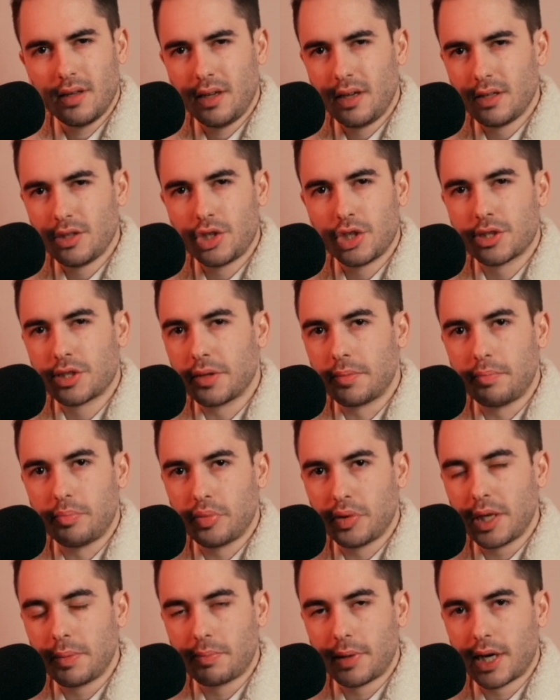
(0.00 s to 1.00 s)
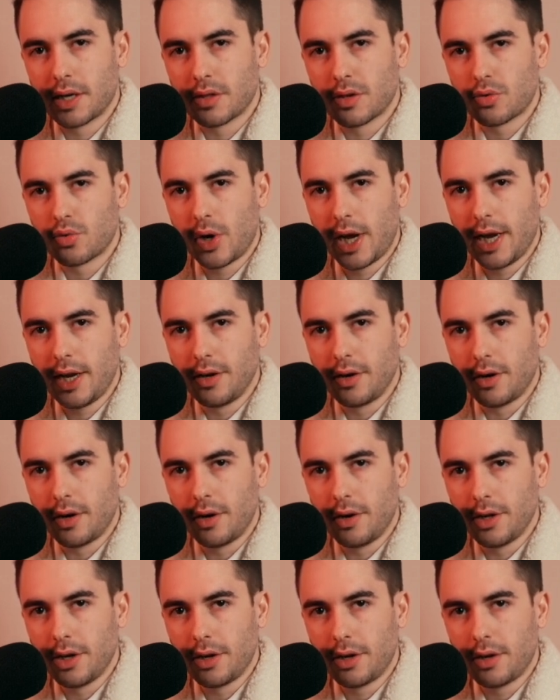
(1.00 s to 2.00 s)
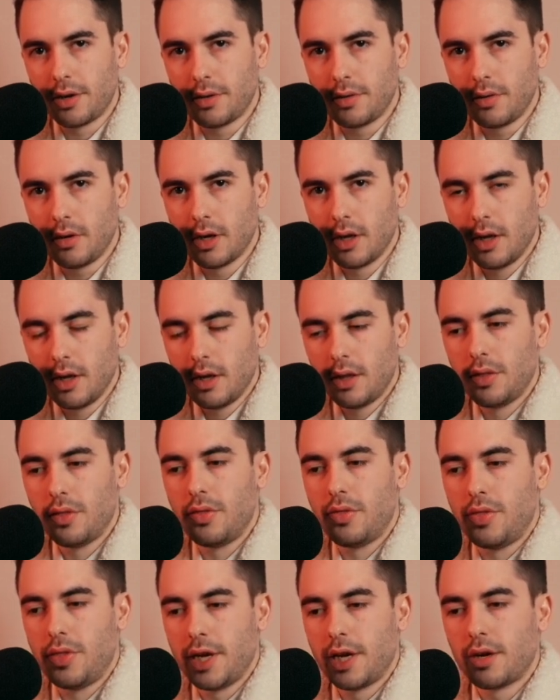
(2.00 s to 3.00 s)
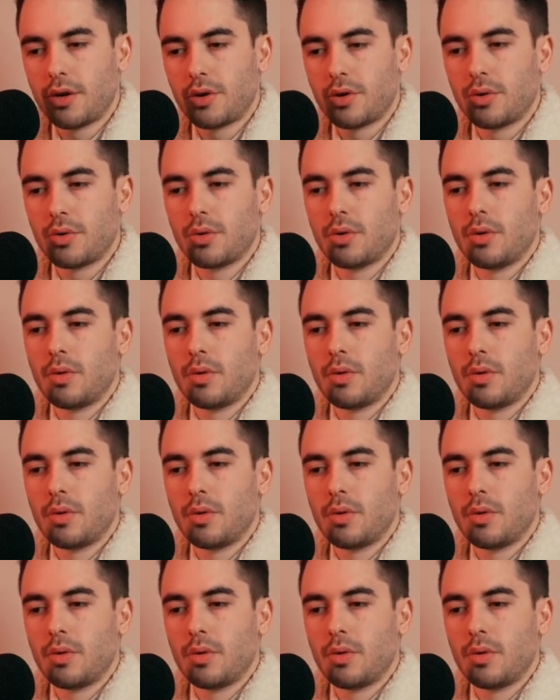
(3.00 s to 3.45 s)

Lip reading: is just a blip on the radar, you know? There